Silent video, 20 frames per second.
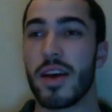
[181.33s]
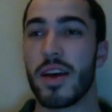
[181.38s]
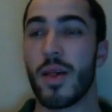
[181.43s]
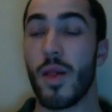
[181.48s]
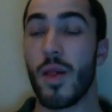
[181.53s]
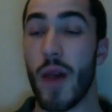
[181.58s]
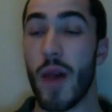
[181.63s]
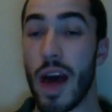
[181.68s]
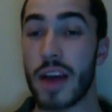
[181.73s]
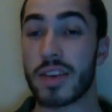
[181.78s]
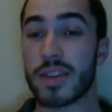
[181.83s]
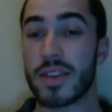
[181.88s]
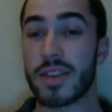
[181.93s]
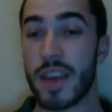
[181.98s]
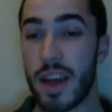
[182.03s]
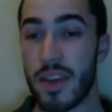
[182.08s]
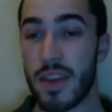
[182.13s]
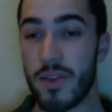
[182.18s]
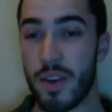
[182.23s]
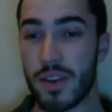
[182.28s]
less
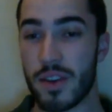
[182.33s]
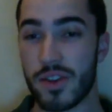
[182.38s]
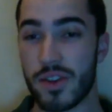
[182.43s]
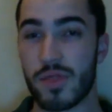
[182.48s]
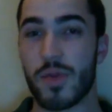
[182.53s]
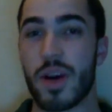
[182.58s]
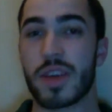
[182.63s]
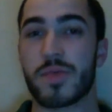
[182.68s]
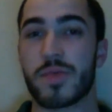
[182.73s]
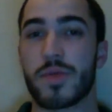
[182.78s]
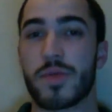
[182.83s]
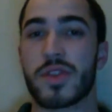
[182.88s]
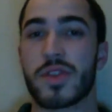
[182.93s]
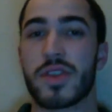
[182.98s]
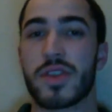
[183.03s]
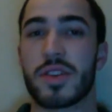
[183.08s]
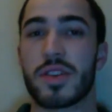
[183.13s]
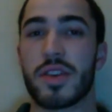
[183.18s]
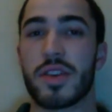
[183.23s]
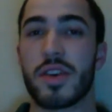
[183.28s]
than Russell Westbrook's
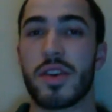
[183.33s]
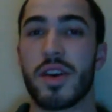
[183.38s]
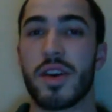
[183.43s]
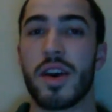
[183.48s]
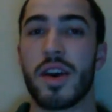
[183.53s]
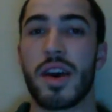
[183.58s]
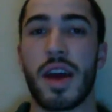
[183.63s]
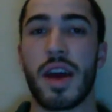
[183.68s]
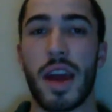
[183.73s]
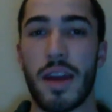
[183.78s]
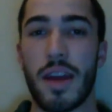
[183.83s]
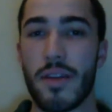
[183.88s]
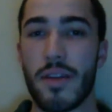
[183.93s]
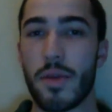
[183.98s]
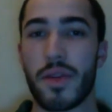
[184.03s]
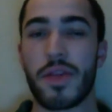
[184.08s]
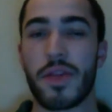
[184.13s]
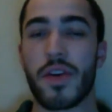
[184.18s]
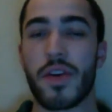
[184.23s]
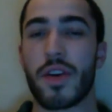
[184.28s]
this year, even
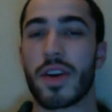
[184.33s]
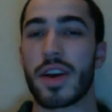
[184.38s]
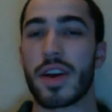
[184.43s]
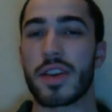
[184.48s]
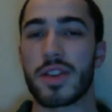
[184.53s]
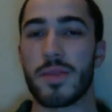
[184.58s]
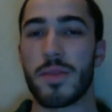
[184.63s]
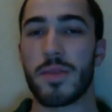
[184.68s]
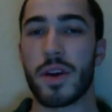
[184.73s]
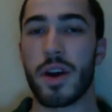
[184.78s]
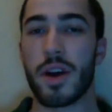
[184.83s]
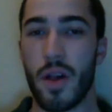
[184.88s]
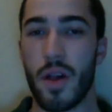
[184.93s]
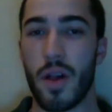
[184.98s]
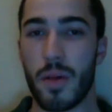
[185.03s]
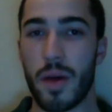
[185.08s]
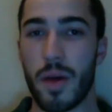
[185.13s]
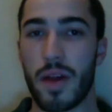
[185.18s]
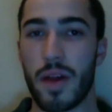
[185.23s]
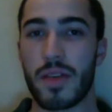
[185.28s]
with Nurkic and
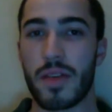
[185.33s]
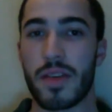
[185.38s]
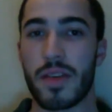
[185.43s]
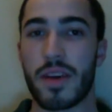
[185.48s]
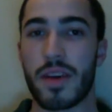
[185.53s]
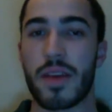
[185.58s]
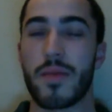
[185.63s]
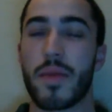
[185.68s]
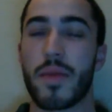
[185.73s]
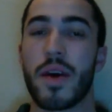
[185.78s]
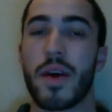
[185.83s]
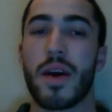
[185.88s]
McCollum on the team.